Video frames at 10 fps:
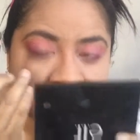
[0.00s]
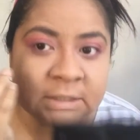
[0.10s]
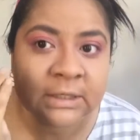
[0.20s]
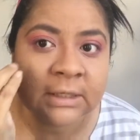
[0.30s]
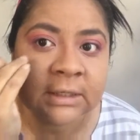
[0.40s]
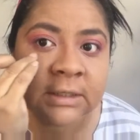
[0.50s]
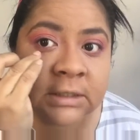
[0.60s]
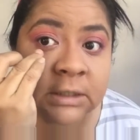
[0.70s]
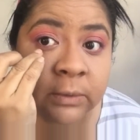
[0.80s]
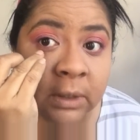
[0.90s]
See
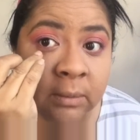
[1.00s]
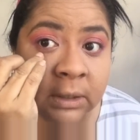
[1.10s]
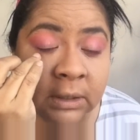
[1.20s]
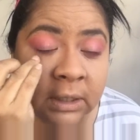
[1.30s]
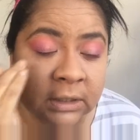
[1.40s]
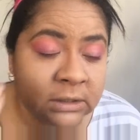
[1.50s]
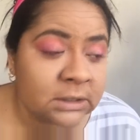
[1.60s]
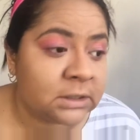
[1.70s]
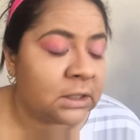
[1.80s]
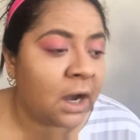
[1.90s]
what I mean? It
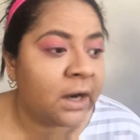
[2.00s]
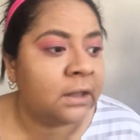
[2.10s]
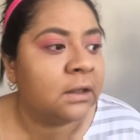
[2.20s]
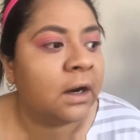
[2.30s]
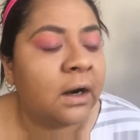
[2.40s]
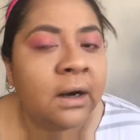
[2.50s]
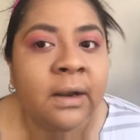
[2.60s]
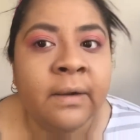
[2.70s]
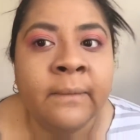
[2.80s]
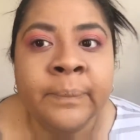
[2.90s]
just got in there.
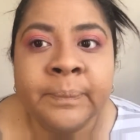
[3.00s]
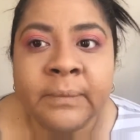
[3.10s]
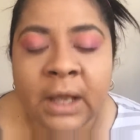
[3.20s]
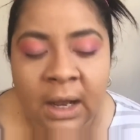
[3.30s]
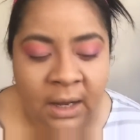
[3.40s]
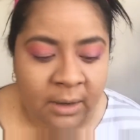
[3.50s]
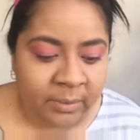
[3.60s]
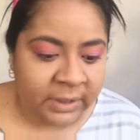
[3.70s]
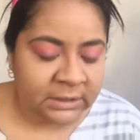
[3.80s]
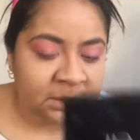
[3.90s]

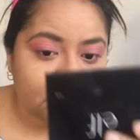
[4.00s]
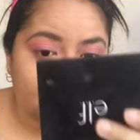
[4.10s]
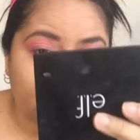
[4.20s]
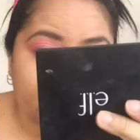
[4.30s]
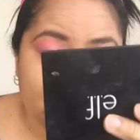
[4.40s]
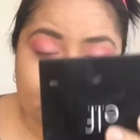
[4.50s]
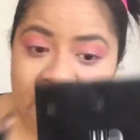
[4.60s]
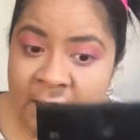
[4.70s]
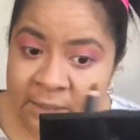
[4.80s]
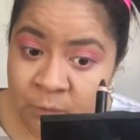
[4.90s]
But it makes my
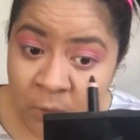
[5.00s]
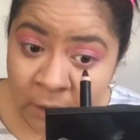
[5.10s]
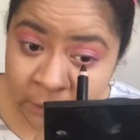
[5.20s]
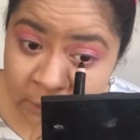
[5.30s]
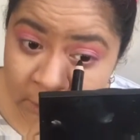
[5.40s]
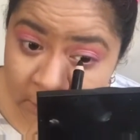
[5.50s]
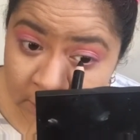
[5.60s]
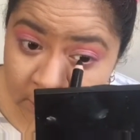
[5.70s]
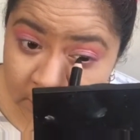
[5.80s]
eyes water.